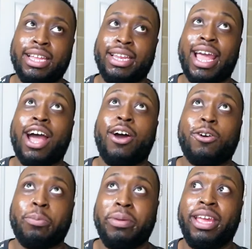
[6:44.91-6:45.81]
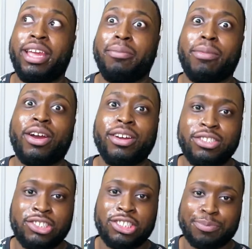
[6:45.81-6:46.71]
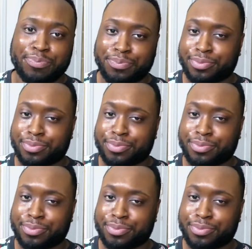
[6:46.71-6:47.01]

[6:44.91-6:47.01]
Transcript: now being in March,